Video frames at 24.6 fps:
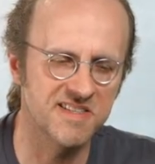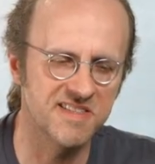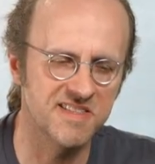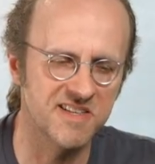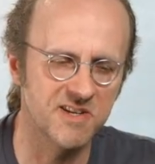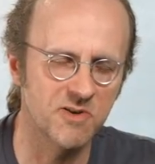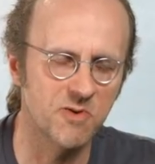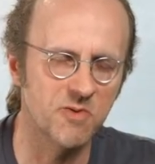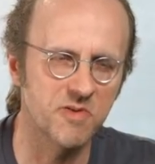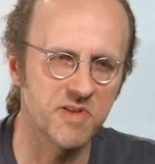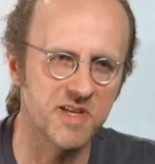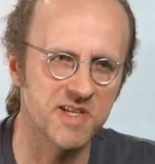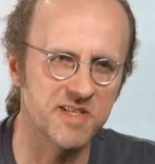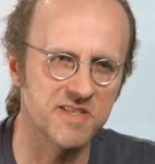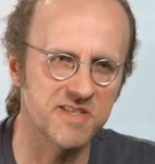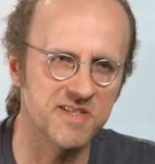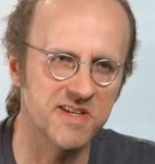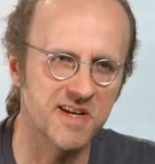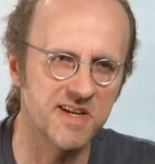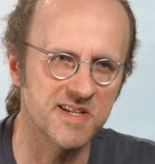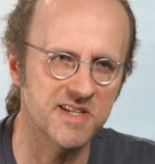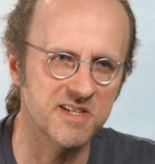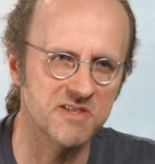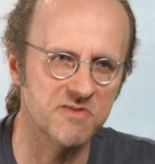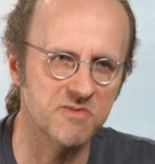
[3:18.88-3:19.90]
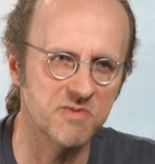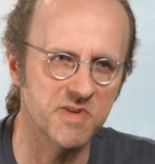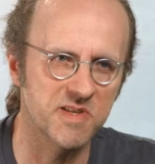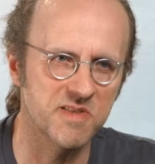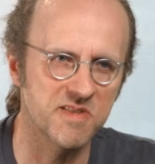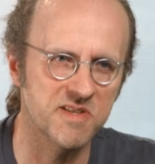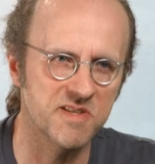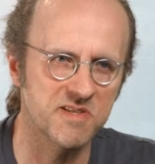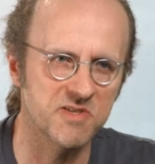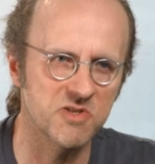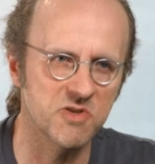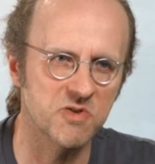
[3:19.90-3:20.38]
whole thing started
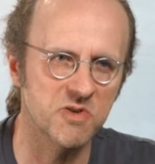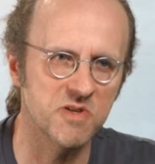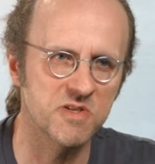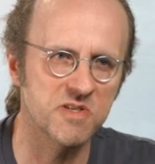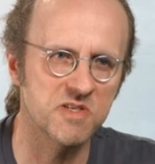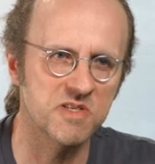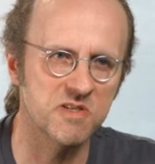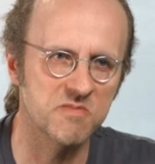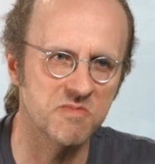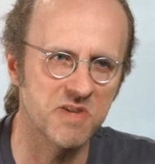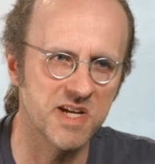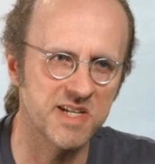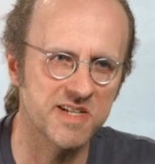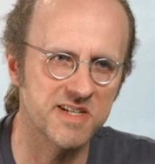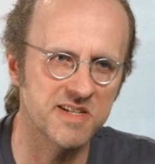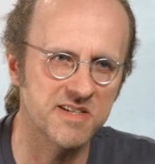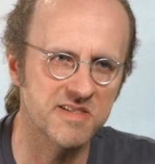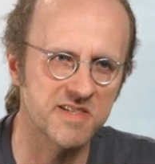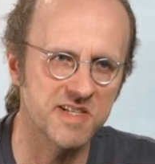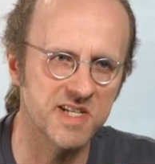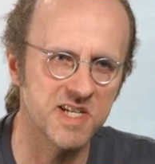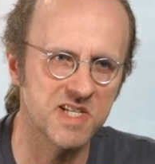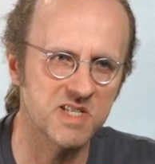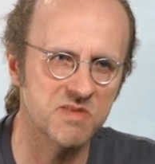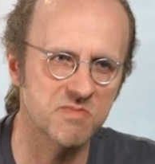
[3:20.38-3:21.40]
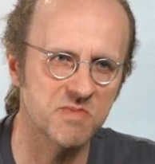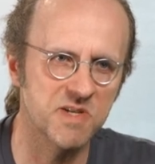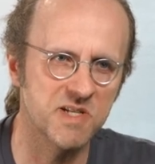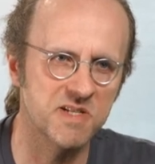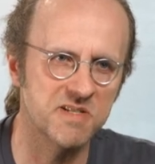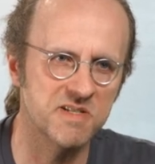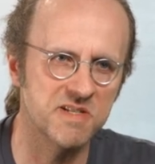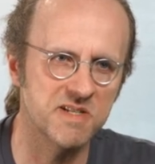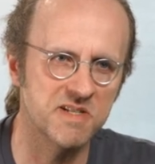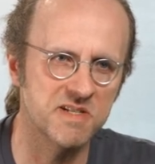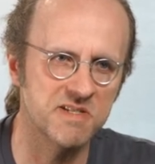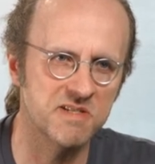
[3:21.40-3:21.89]
with a short sabbatical that I
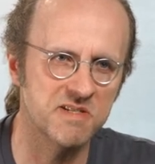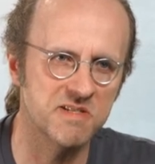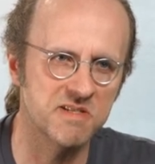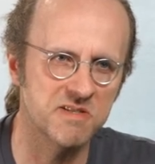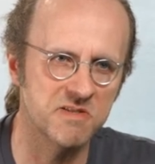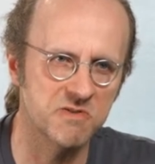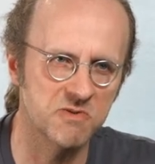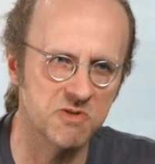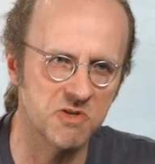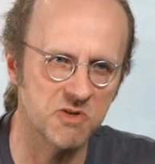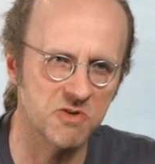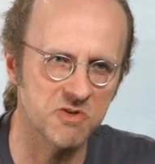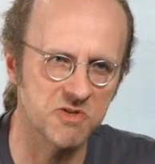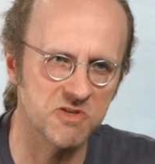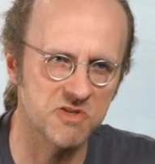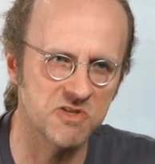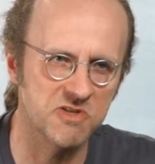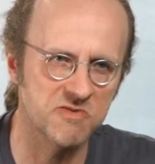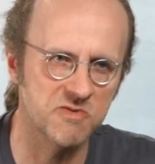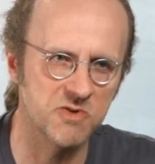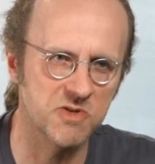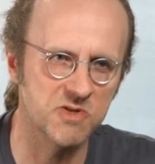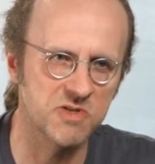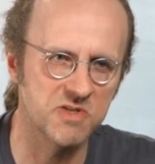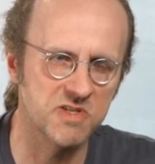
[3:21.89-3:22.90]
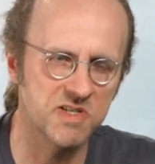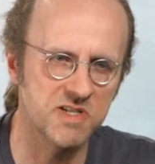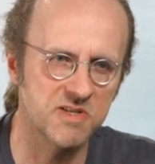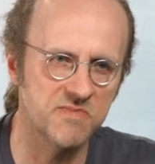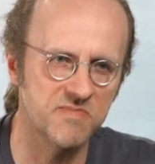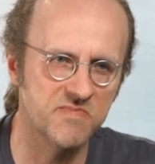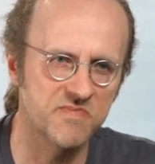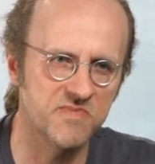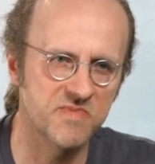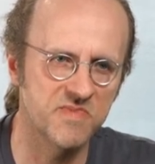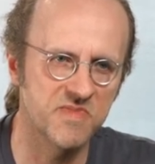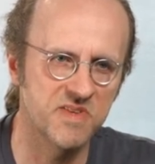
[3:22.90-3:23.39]
spent at New York University
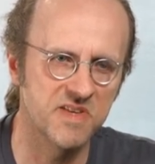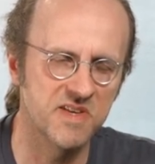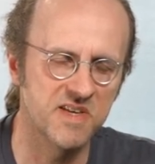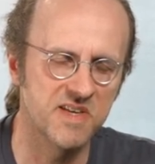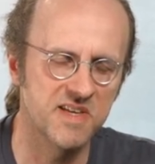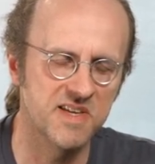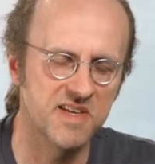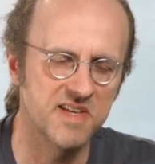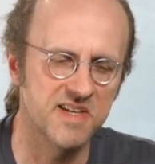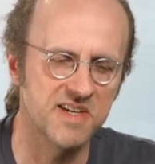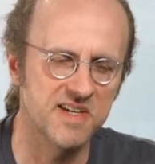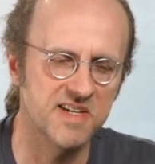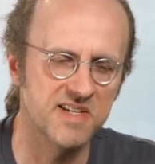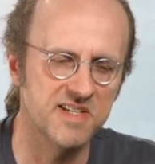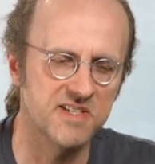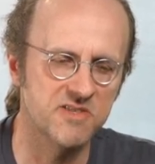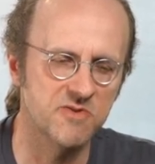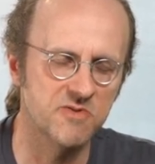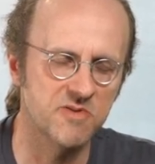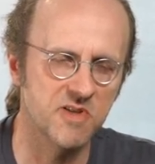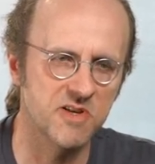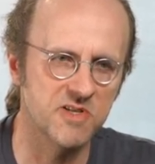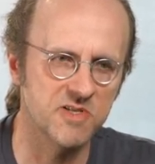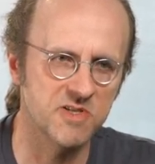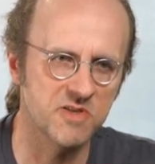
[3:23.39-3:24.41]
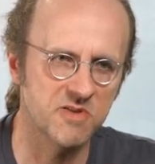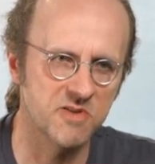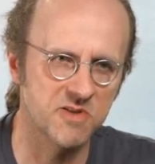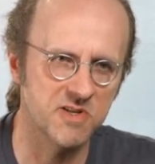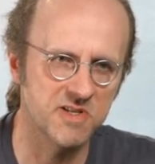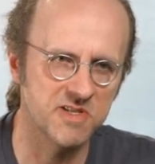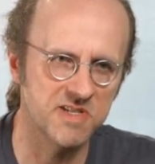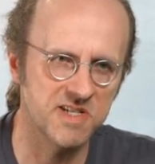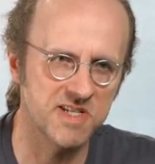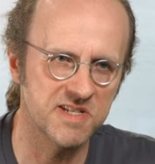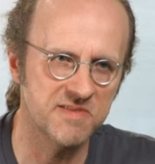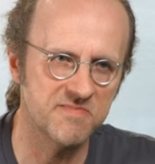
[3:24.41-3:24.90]
in
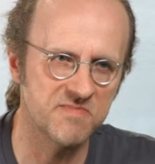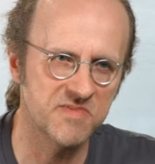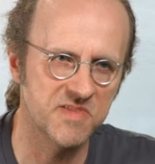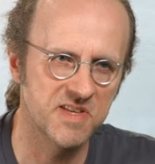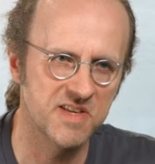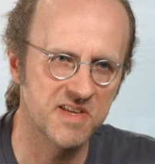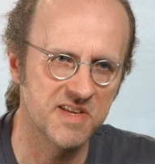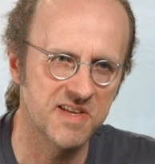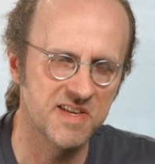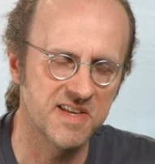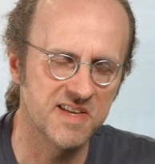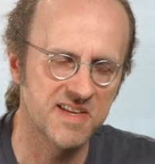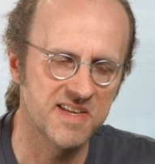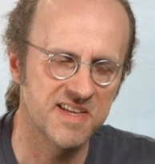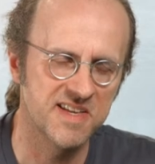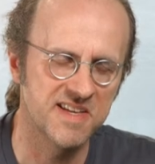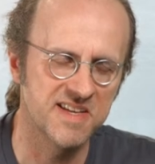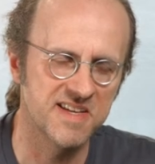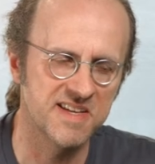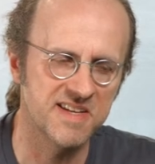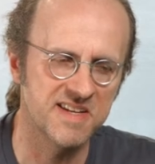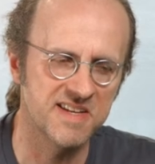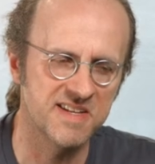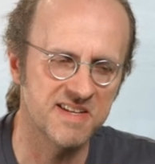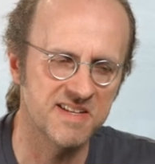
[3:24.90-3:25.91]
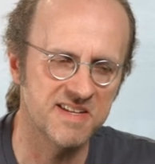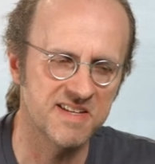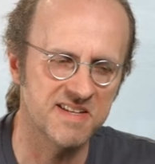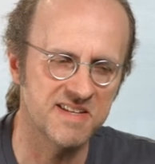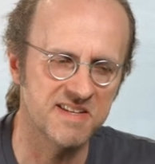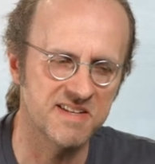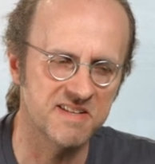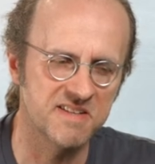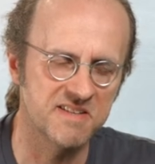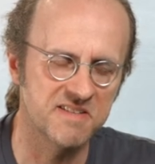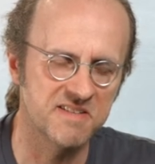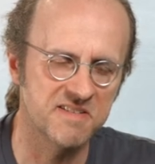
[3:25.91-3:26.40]
2013. And
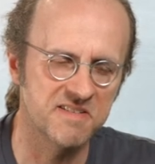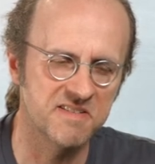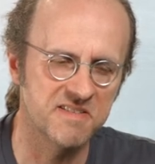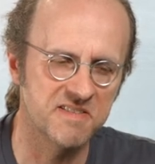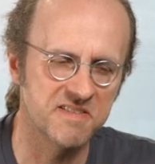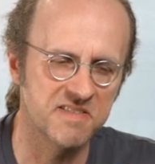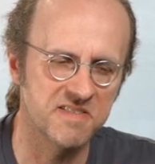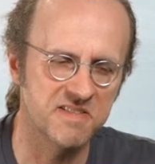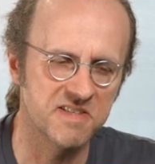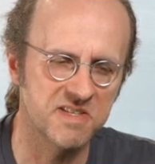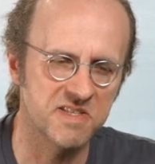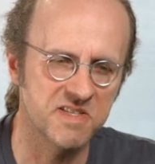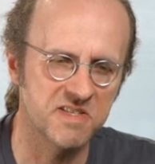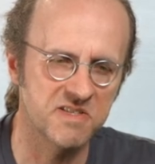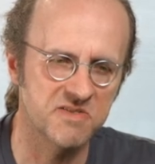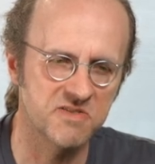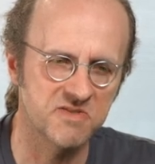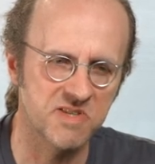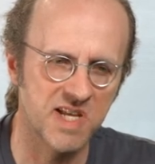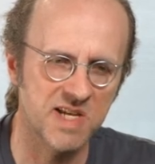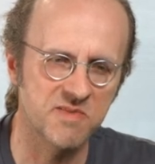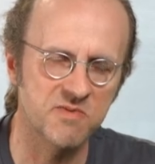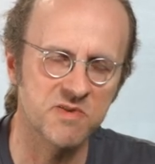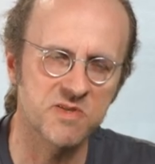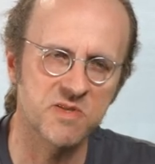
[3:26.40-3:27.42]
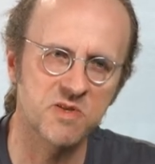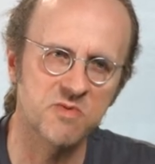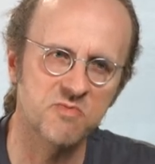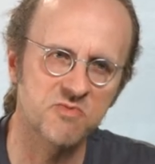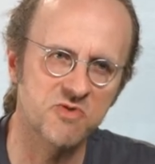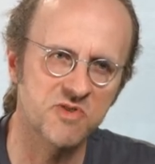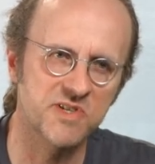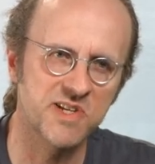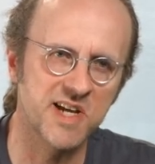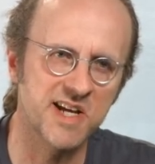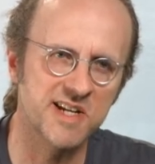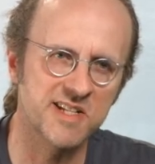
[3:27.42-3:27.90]
this time was so
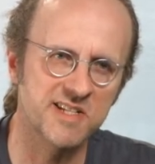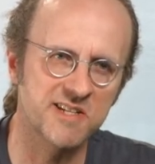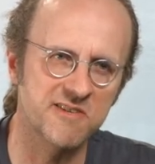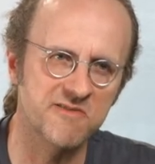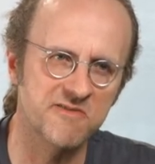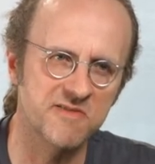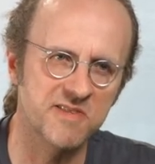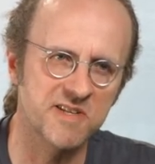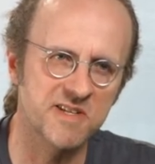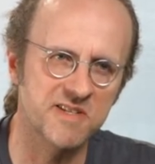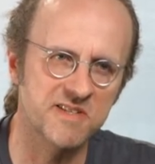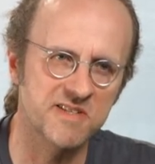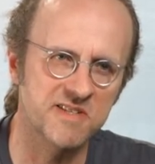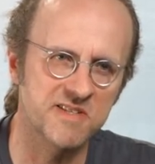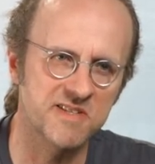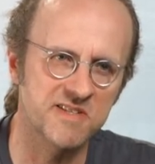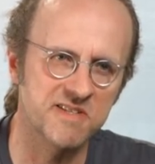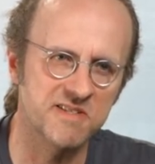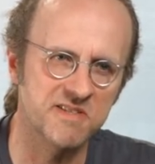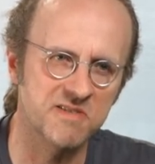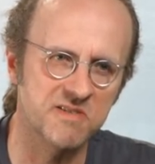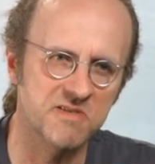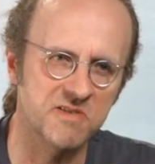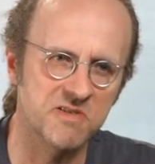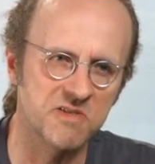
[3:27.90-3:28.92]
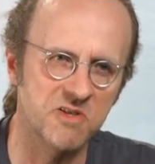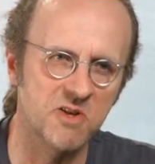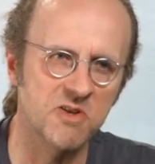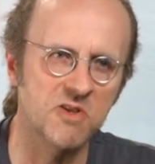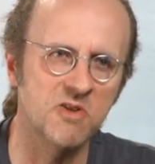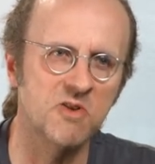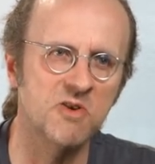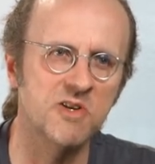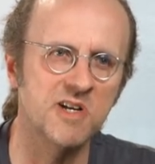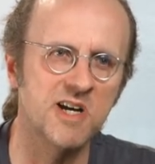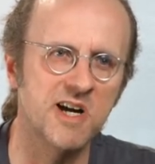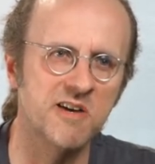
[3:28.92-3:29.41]
productive that not
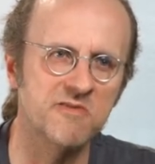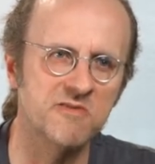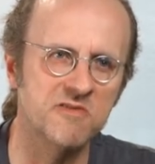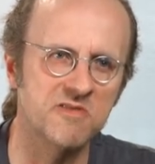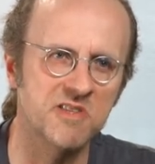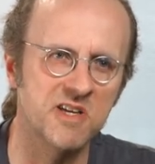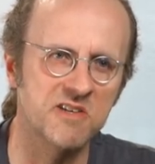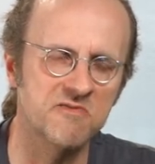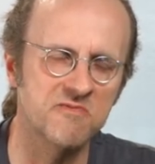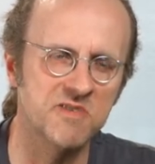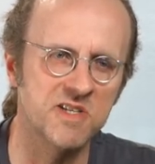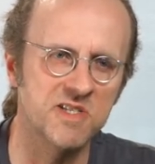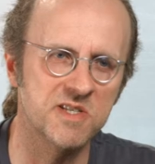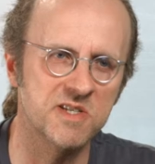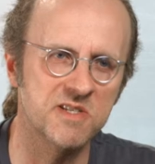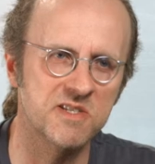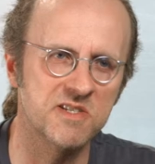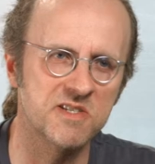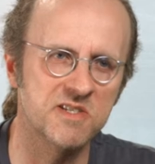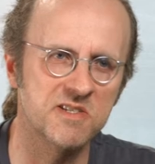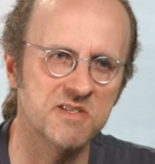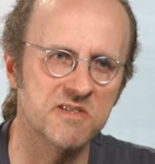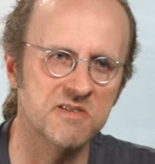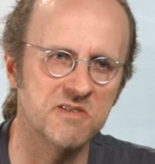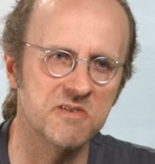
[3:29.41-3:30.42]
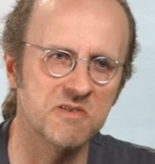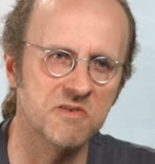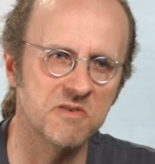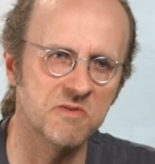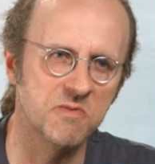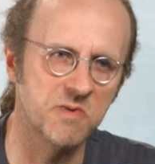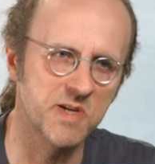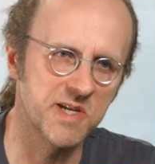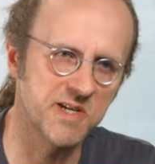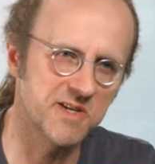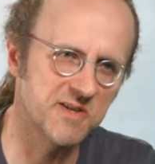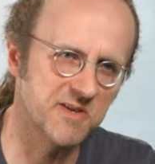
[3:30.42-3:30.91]
long after that visit,
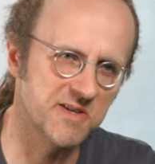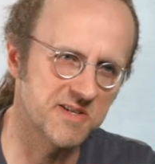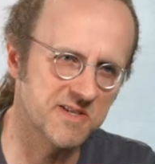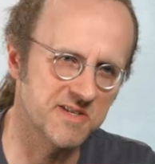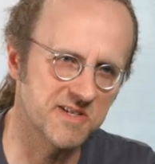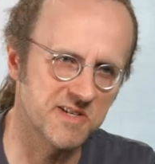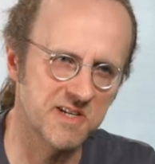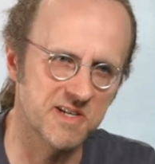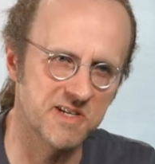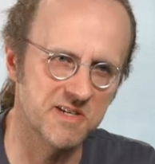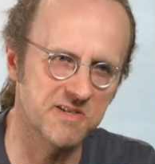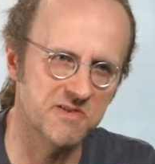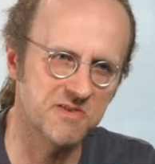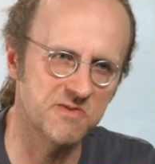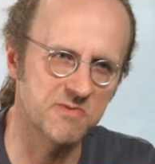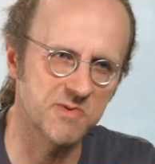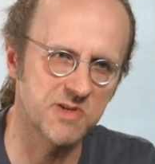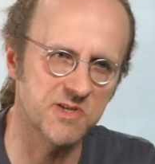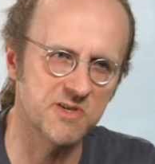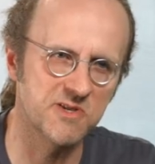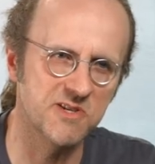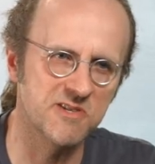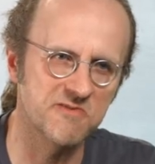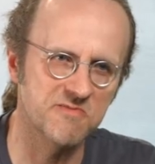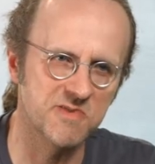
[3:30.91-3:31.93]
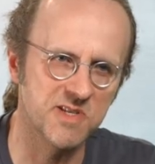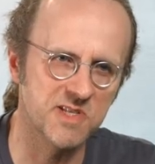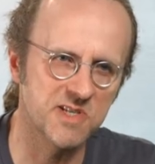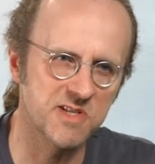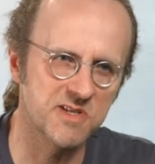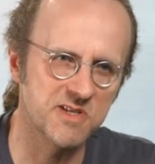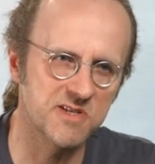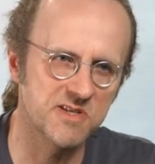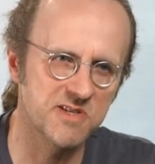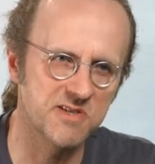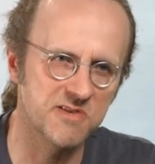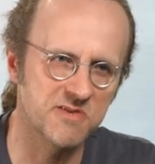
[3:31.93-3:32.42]
we got a return
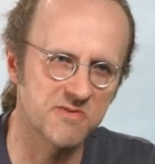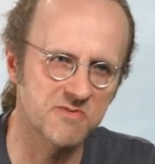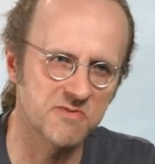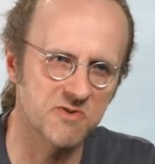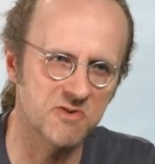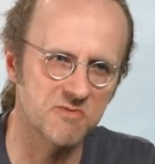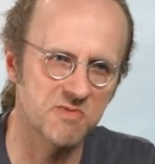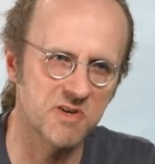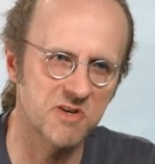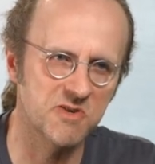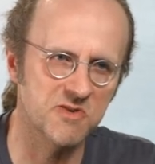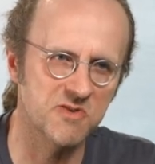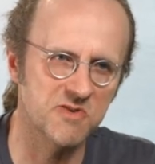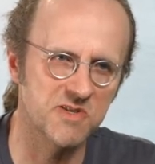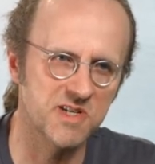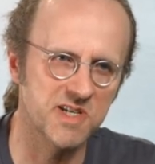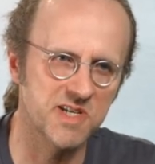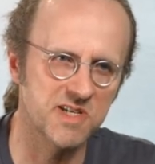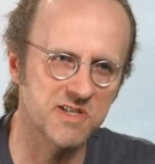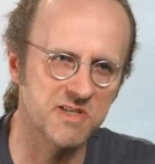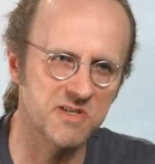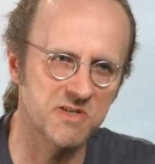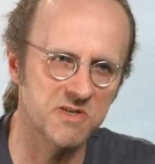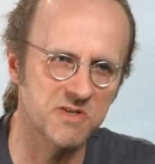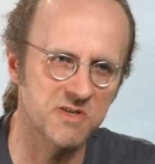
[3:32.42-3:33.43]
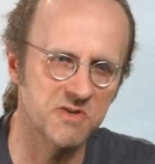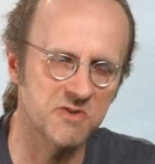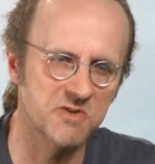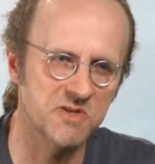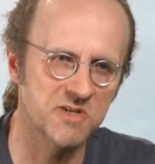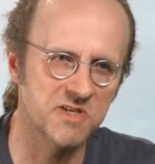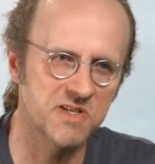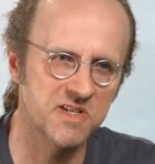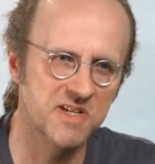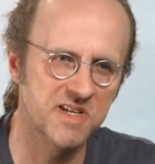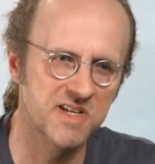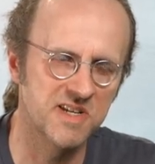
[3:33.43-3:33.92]
visit from our colleagues in New
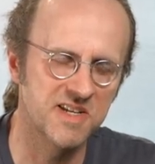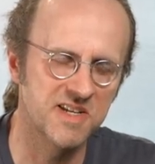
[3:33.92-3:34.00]
York.